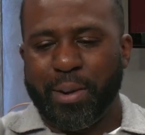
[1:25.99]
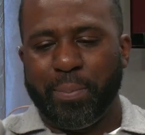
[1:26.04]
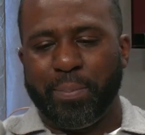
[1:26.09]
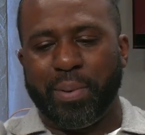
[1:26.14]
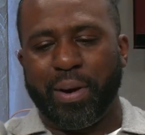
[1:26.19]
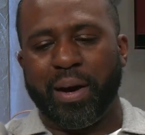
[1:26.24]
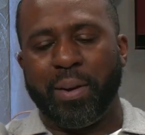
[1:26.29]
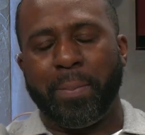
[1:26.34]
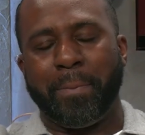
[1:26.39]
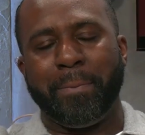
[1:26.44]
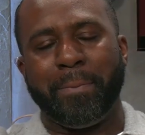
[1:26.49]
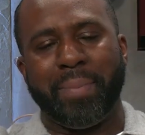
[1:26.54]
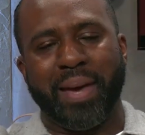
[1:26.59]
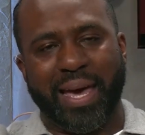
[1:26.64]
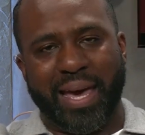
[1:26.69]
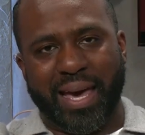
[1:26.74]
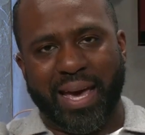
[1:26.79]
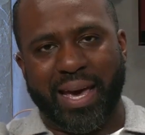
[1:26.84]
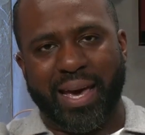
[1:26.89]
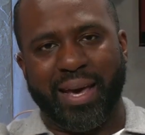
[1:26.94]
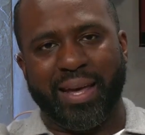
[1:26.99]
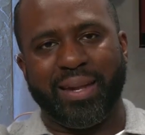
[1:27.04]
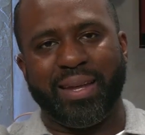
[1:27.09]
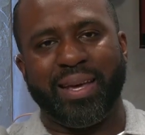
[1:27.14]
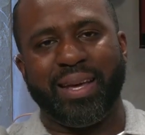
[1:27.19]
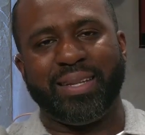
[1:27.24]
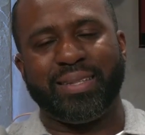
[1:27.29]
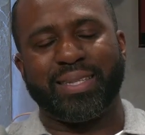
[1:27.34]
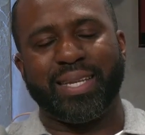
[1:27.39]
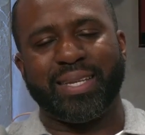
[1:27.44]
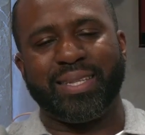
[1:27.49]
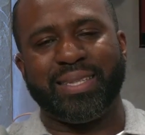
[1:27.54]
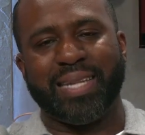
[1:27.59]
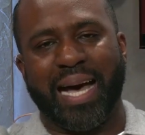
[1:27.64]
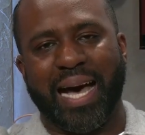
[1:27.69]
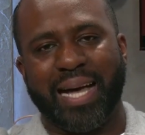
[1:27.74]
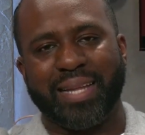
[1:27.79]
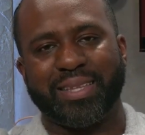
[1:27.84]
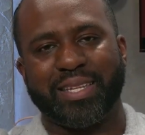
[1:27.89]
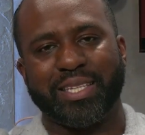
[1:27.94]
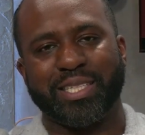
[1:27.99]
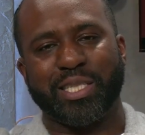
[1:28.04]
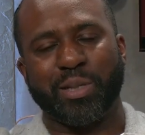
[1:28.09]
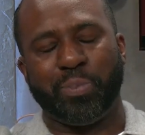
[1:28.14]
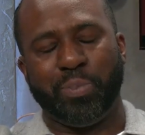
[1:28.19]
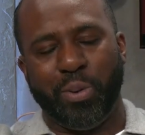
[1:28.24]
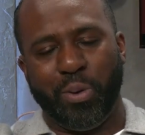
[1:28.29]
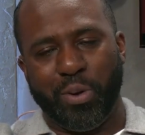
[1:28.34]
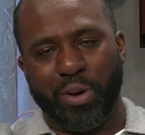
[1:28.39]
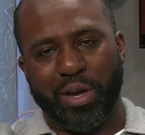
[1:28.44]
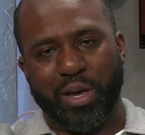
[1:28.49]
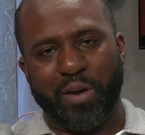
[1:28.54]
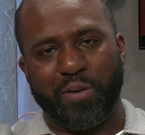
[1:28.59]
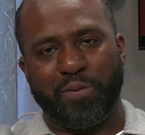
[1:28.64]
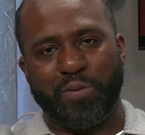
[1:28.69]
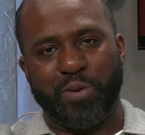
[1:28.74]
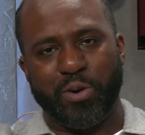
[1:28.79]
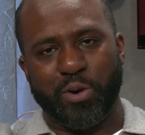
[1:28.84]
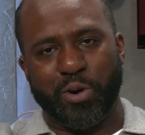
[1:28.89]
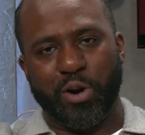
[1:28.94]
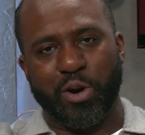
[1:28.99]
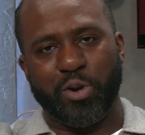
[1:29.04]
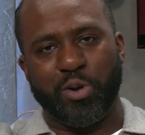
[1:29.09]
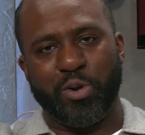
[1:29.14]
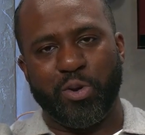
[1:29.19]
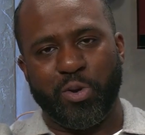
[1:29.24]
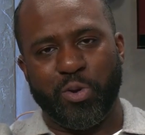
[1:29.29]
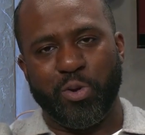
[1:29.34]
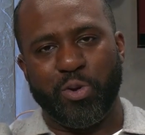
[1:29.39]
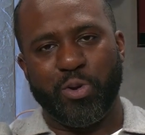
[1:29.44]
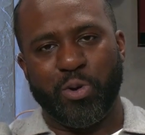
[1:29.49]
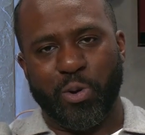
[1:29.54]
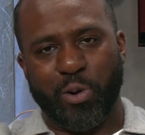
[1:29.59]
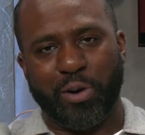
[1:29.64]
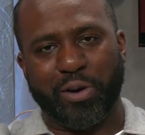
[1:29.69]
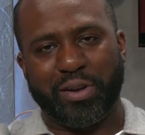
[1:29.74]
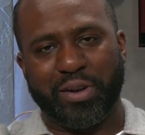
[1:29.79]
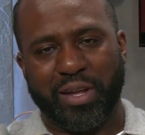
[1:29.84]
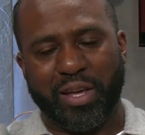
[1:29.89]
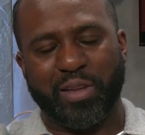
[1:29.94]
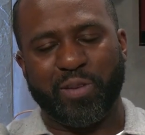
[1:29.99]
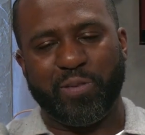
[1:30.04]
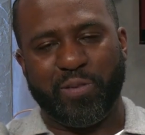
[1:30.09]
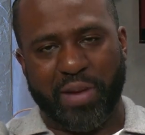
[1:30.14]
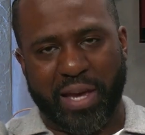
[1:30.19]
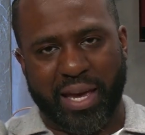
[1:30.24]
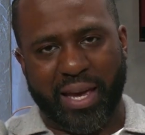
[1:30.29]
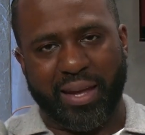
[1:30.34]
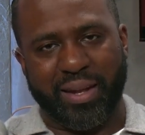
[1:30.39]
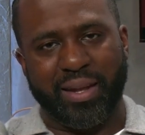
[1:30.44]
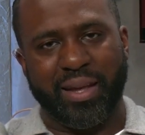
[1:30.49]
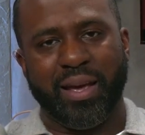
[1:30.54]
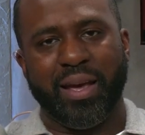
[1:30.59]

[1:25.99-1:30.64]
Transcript: But, man, it did not disappoint if you're a New York Knicks fan.